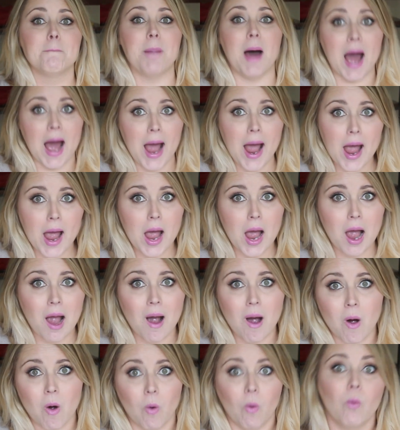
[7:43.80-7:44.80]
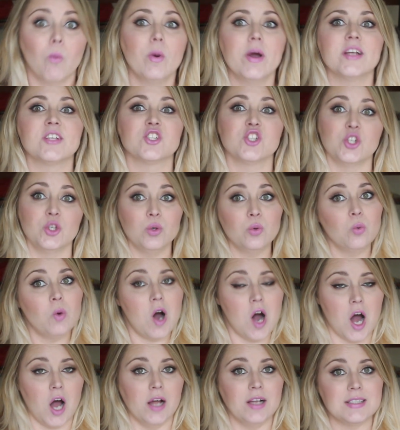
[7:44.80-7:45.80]
pow, which you
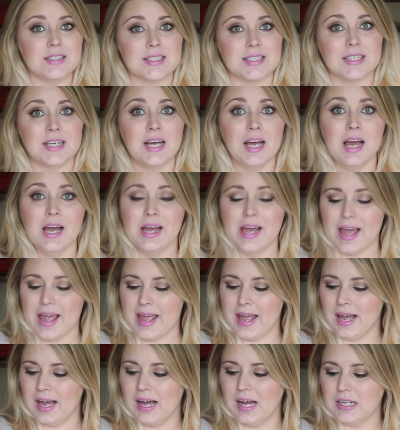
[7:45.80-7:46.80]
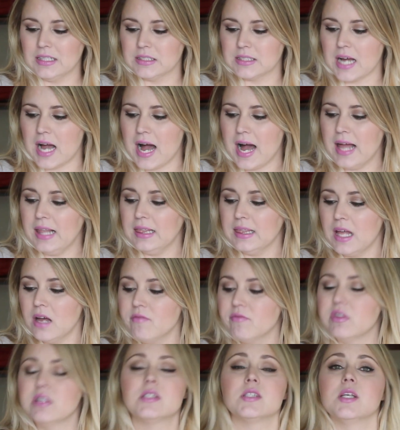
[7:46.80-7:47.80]
want. And I
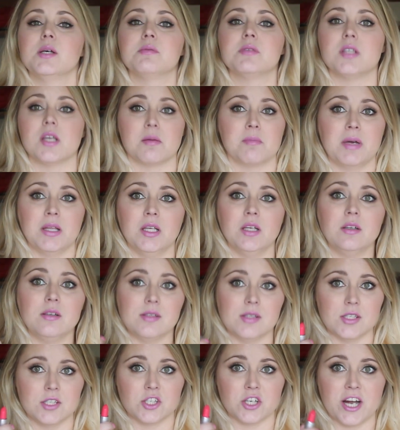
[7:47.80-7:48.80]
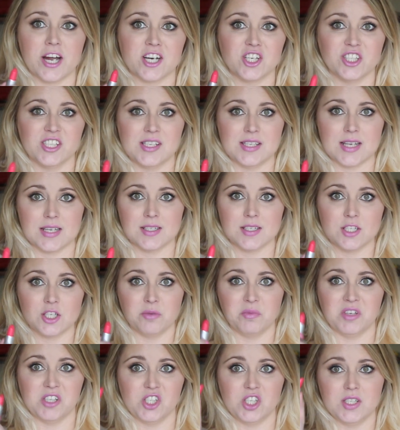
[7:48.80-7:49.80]
love this lipstick. My little sister actually sent it
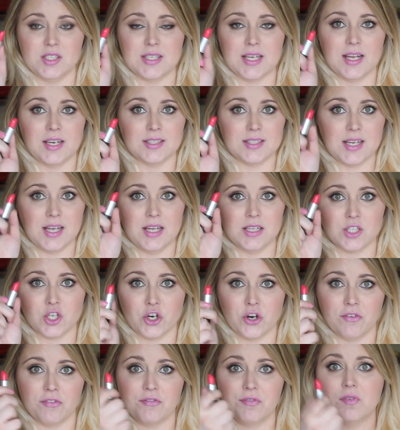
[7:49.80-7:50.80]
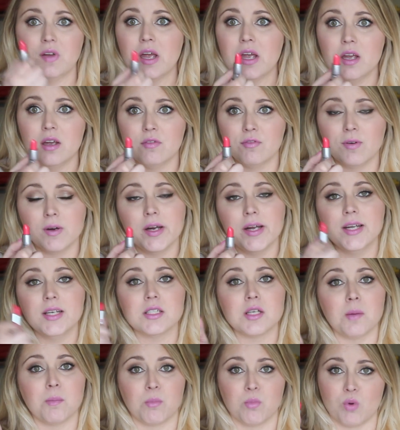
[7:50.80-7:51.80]
to me. She says it's her
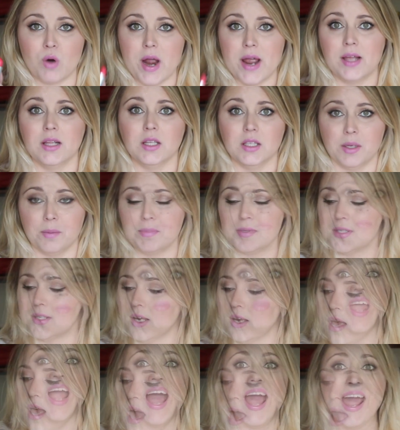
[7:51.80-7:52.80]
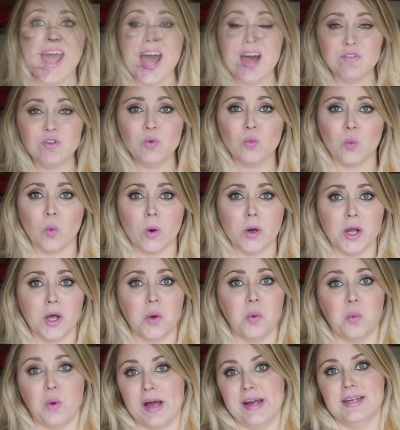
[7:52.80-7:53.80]
favorite bright lipstick. I haven't worn
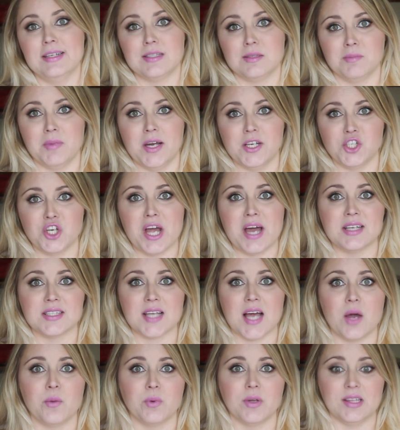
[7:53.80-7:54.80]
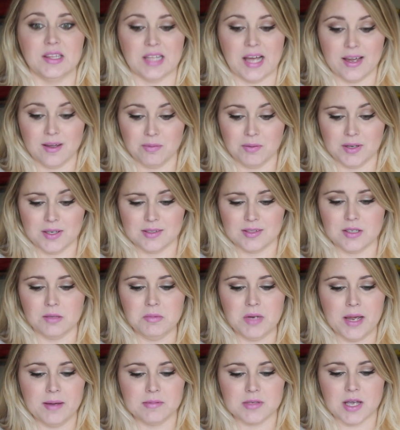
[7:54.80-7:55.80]
it quite as much as I would like because
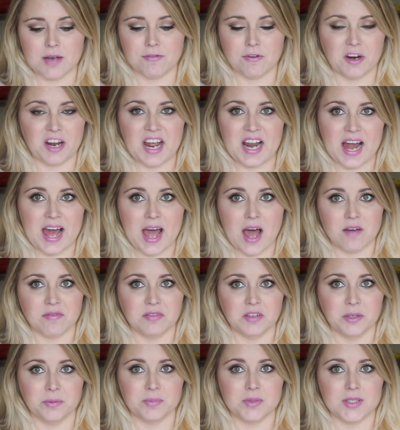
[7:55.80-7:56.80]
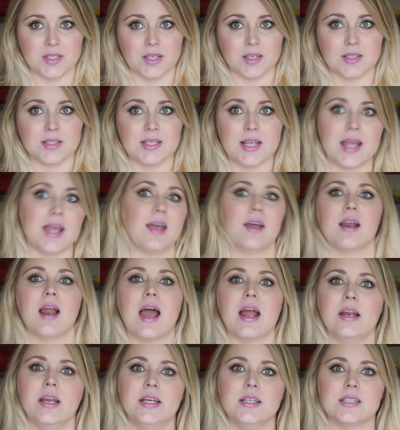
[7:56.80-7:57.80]
sometimes I forget I have lipsticks. And
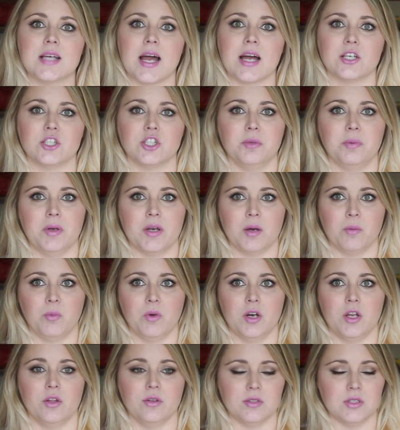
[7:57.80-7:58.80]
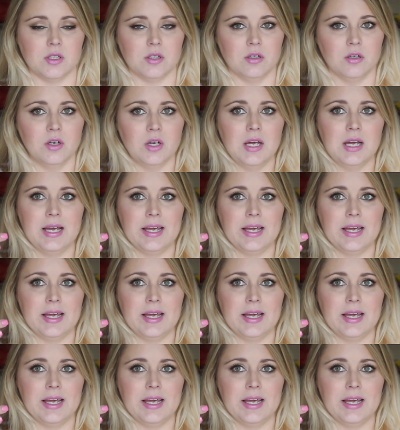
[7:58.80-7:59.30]
I need to actually pick up one of those little